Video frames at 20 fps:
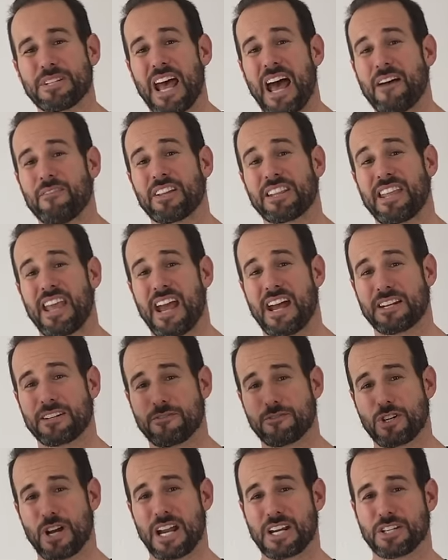to having the
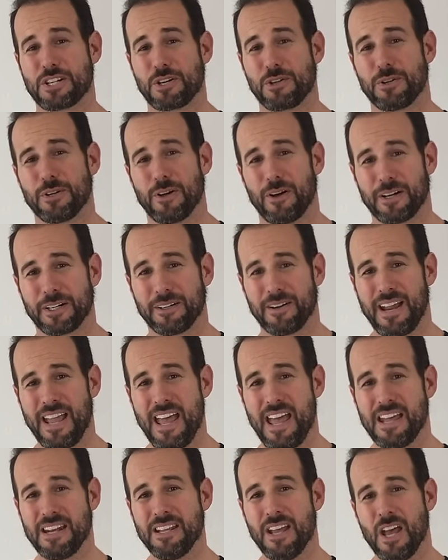active traction unit on your
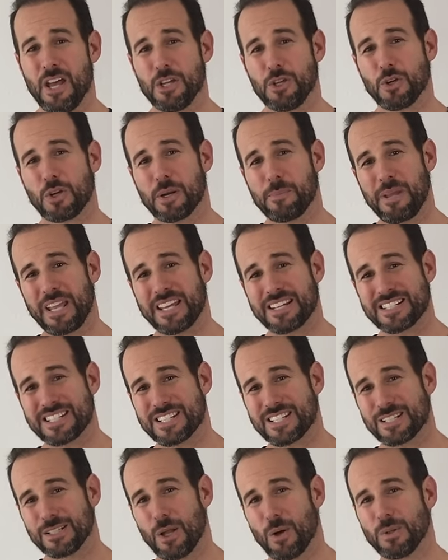head, you can begin
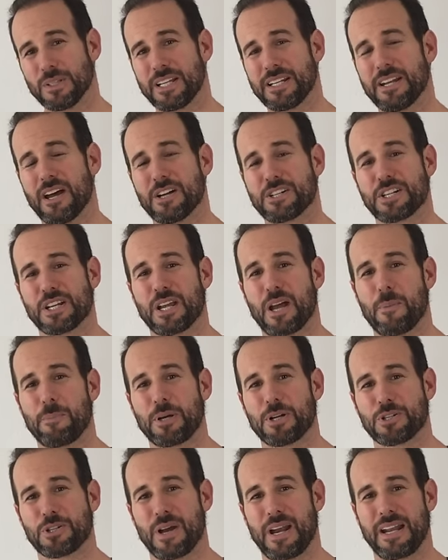slowly nudging up
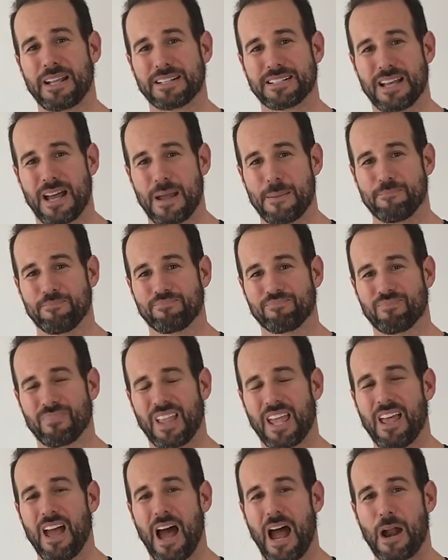your training time.
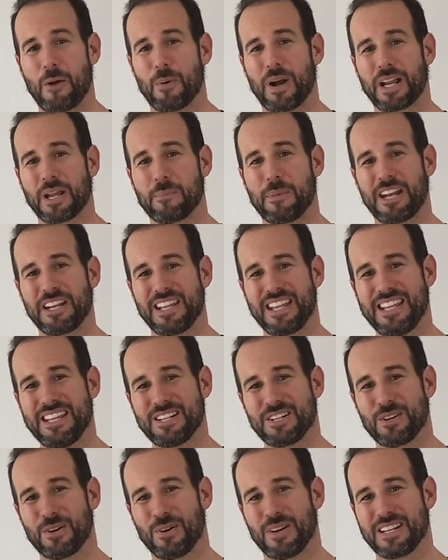I recommend
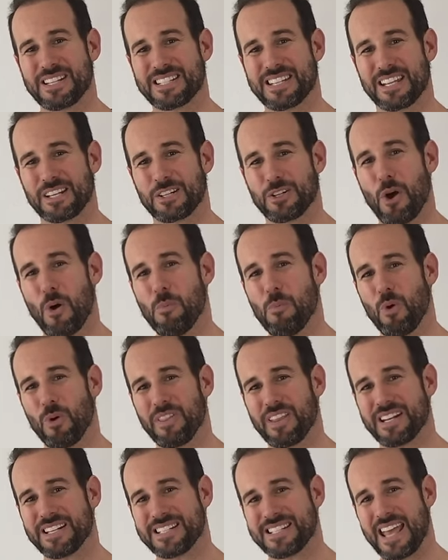increasing no more
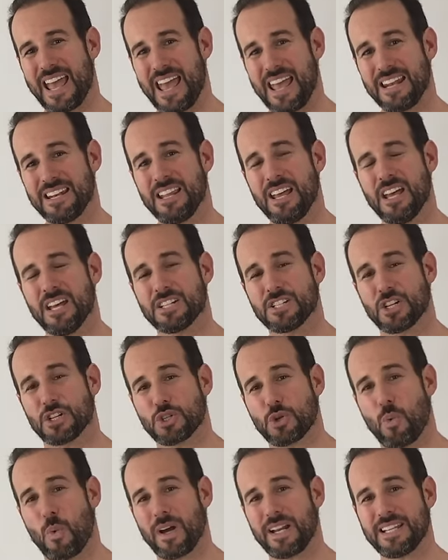than 10 to
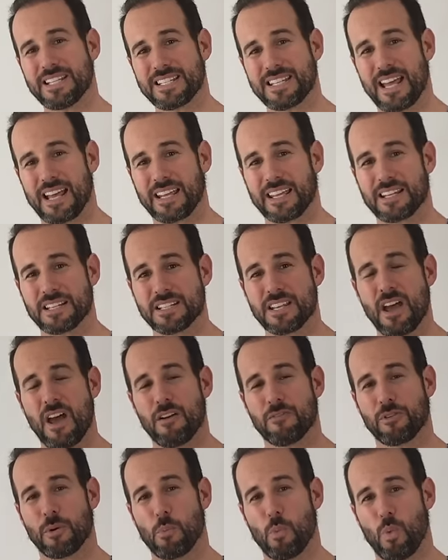20 seconds
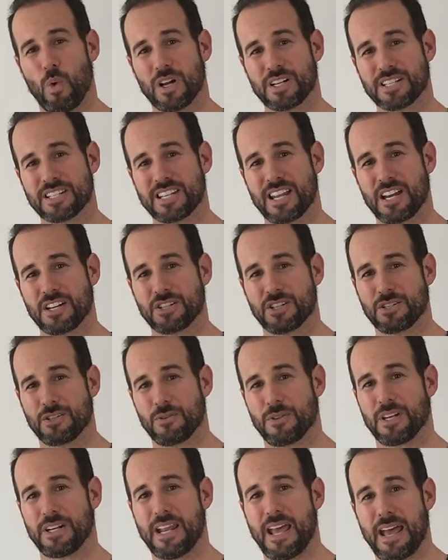from one session to
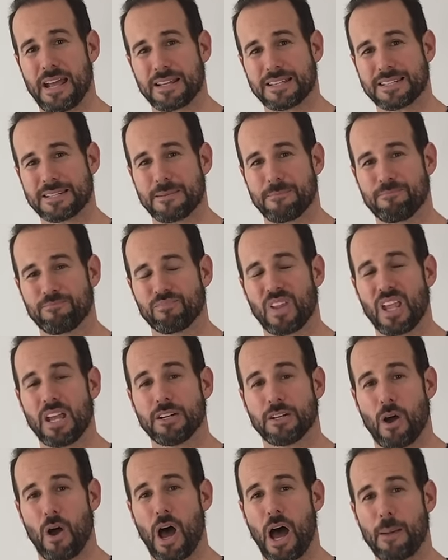the next.
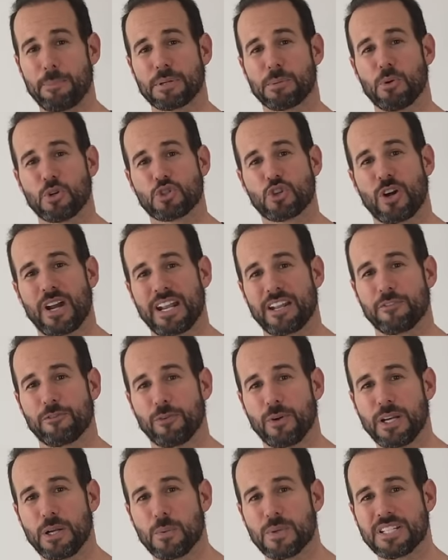Now, optimal training
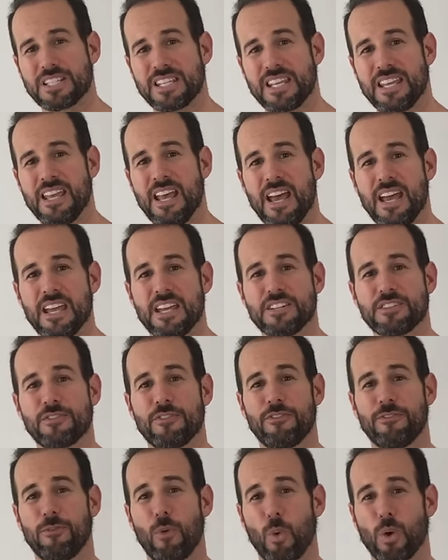frequency is
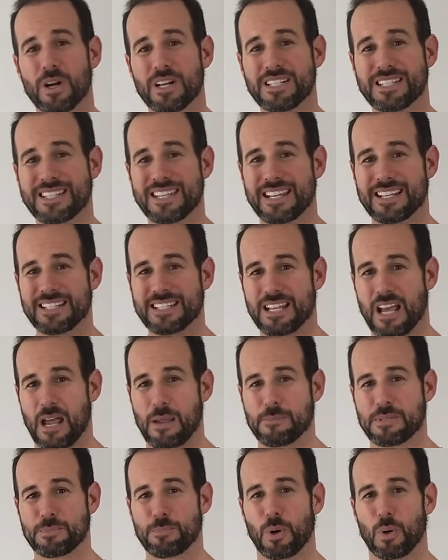4 to 6
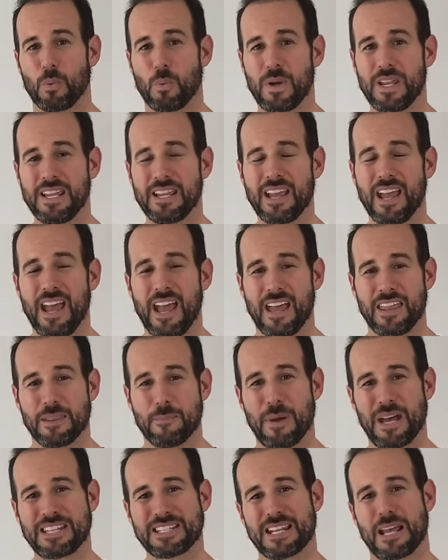times per week, and the
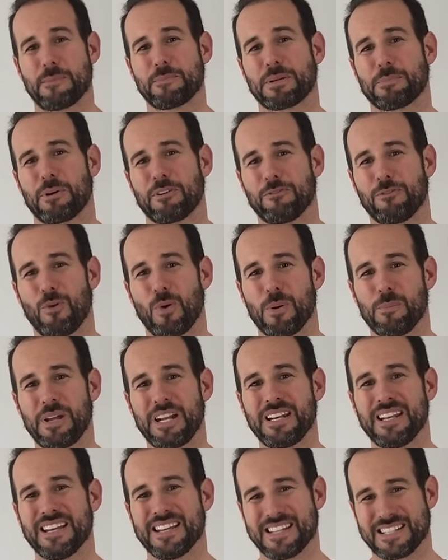best time to perform
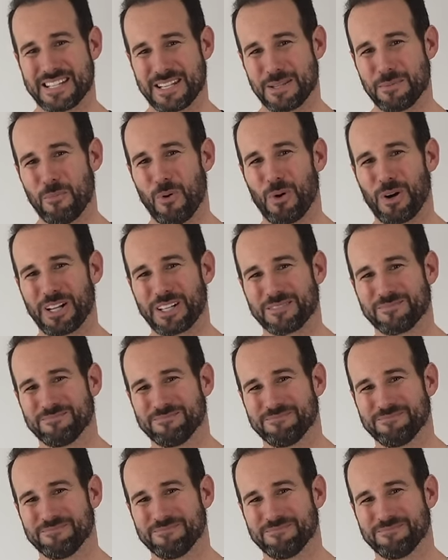it is in the morning.